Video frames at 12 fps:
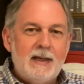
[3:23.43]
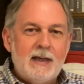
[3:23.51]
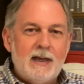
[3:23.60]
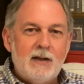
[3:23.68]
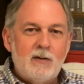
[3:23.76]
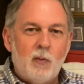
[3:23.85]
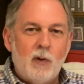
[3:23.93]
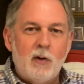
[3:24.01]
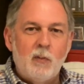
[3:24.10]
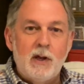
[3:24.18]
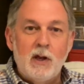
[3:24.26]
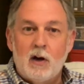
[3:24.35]
and where
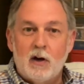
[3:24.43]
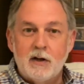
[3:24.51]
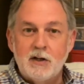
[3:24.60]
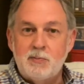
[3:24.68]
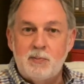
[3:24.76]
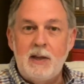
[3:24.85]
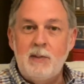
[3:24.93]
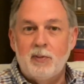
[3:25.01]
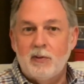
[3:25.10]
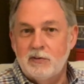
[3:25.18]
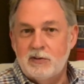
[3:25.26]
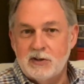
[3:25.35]
we are as
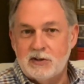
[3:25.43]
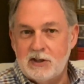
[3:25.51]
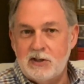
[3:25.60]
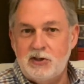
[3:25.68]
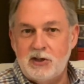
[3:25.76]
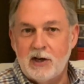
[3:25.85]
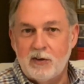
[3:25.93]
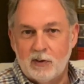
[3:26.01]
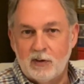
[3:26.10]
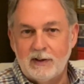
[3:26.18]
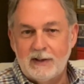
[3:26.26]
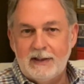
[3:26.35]
people just in
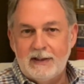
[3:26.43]
general